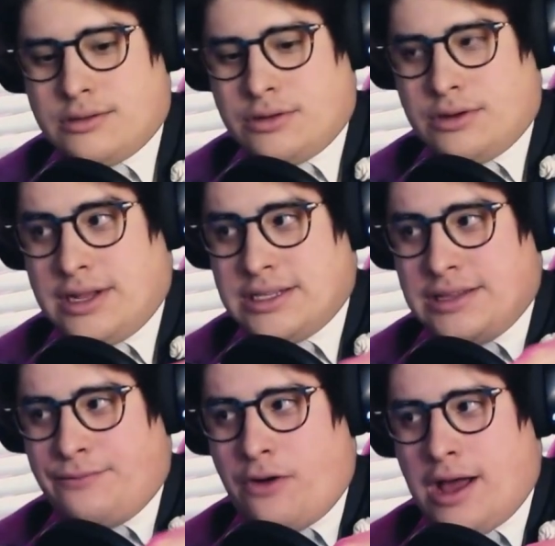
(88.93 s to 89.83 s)
So it
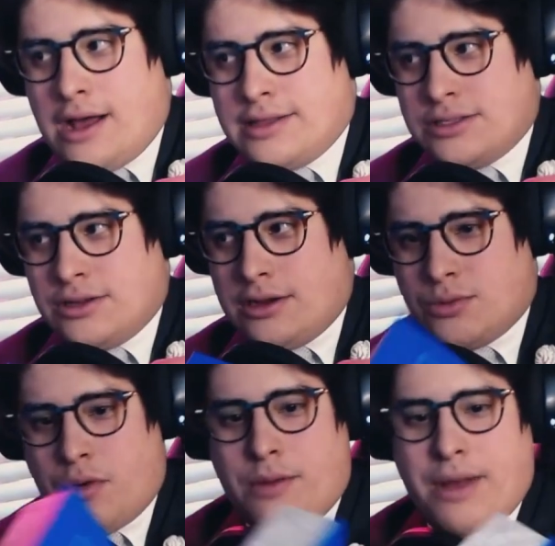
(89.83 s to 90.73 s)
doesn't fall out. That's what I
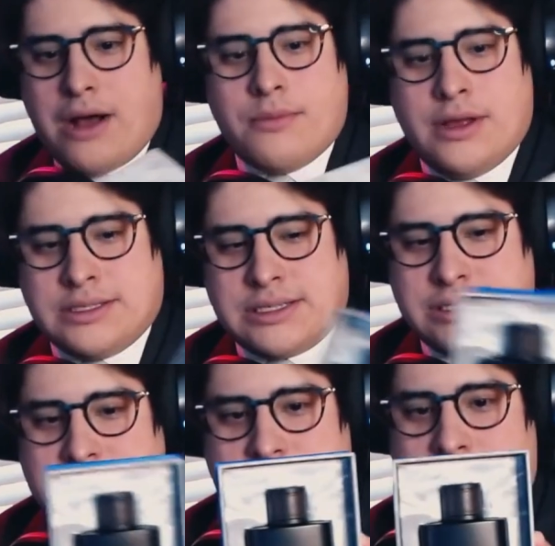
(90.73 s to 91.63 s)
was worried about. It's
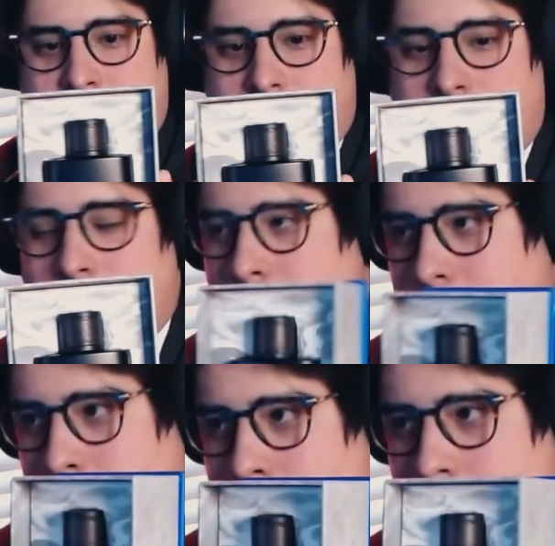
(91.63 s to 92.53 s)
tightly
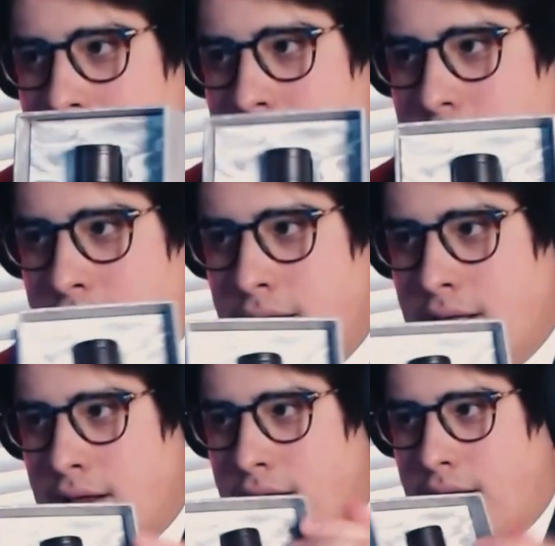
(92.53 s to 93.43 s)
like put in.
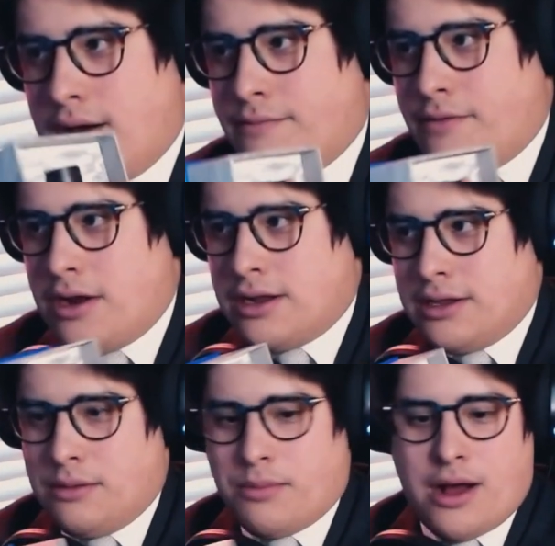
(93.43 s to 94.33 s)
Very
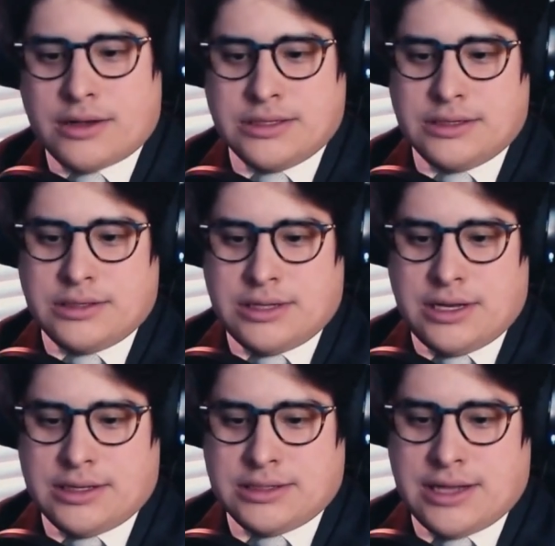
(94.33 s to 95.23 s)
clean box. And let's
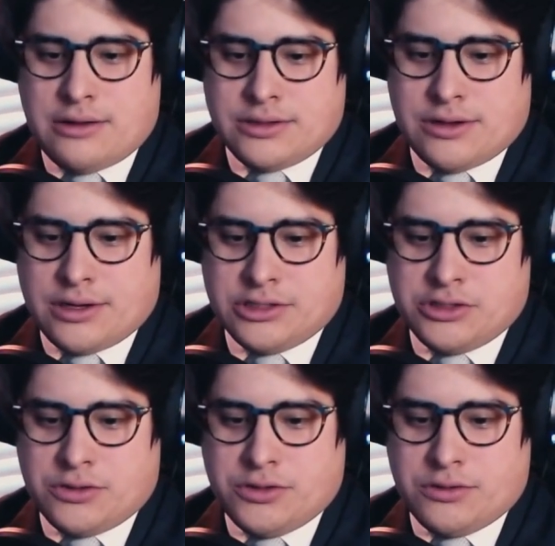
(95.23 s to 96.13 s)
take this out so I can
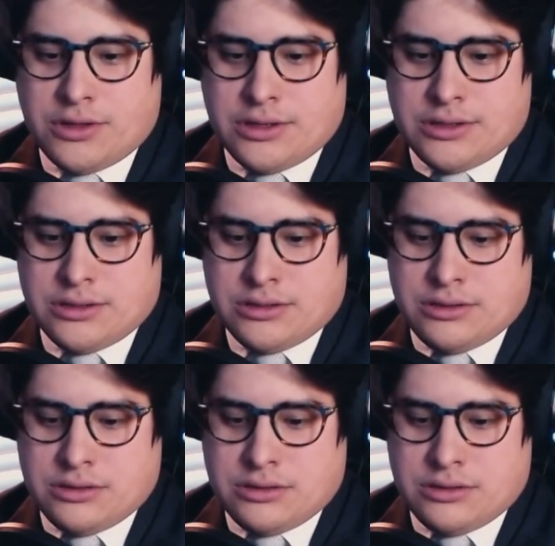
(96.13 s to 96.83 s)
show you the